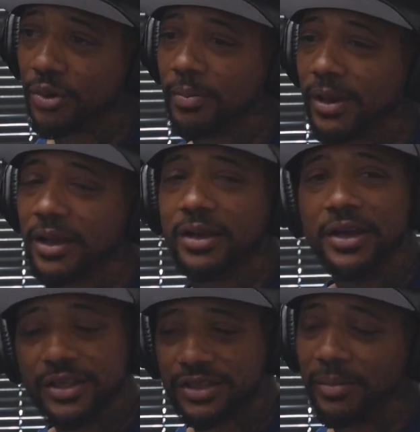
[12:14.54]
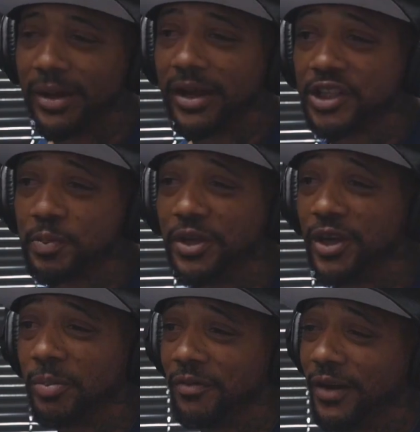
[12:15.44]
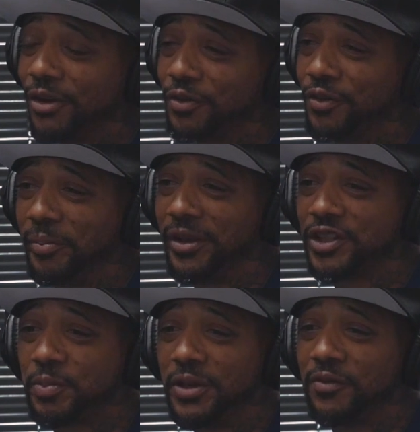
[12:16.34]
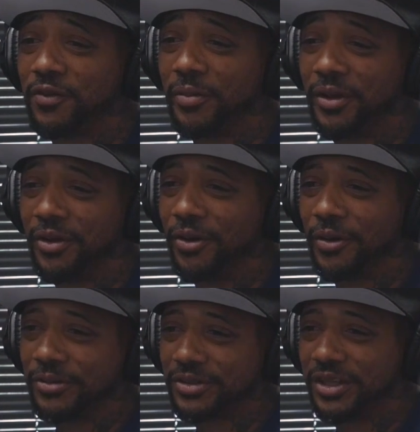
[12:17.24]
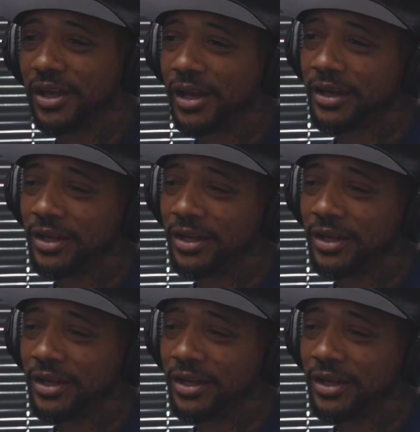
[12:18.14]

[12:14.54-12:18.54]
the block? Somebody speak up and vouch for me and speak for me, you know what I'm saying?